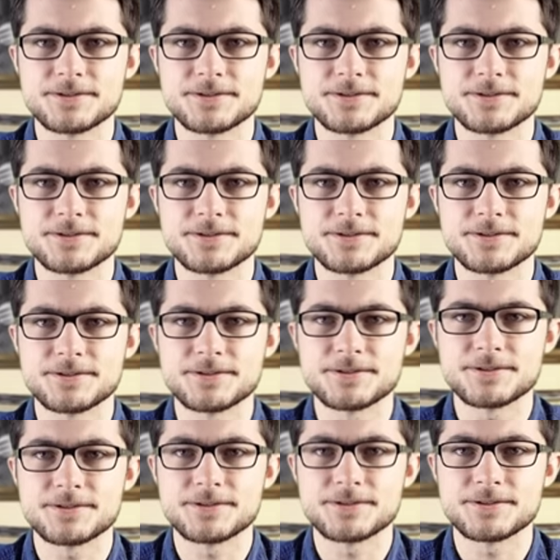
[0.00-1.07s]

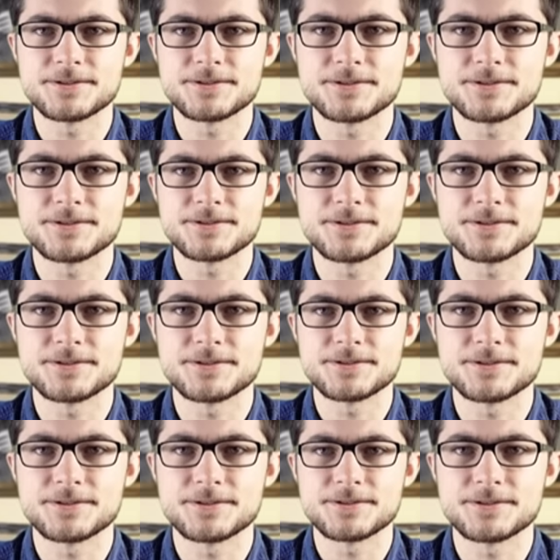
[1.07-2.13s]

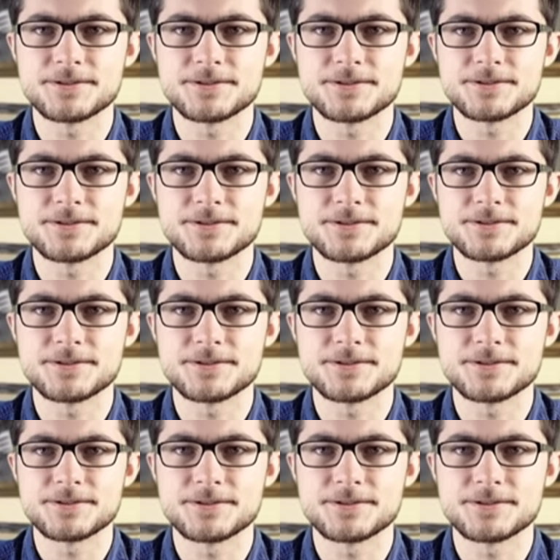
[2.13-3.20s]

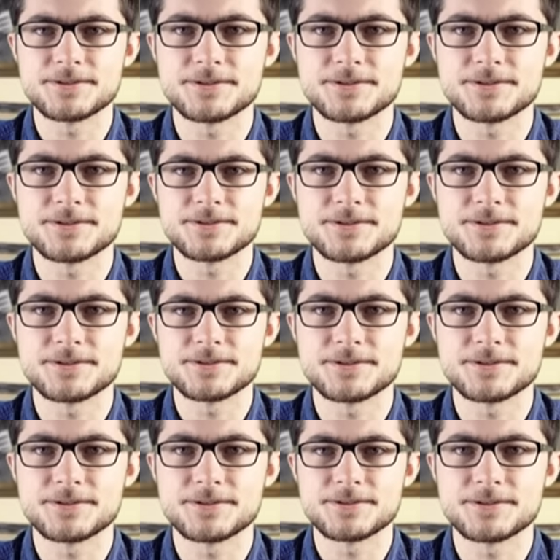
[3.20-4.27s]

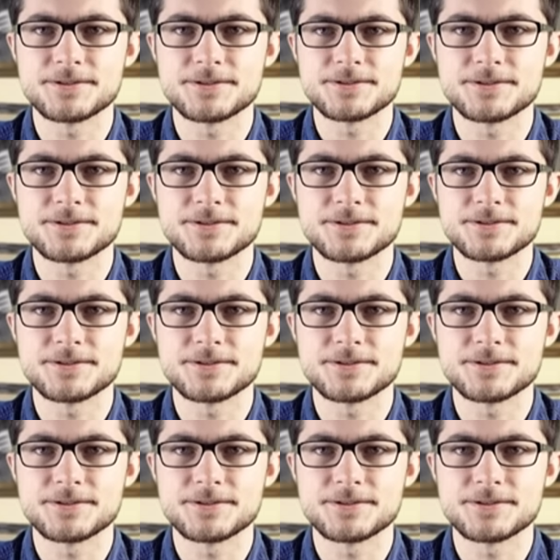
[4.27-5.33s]

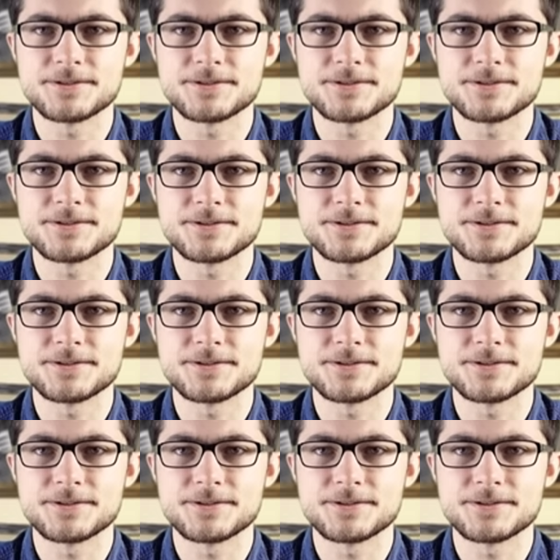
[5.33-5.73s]
(not speaking)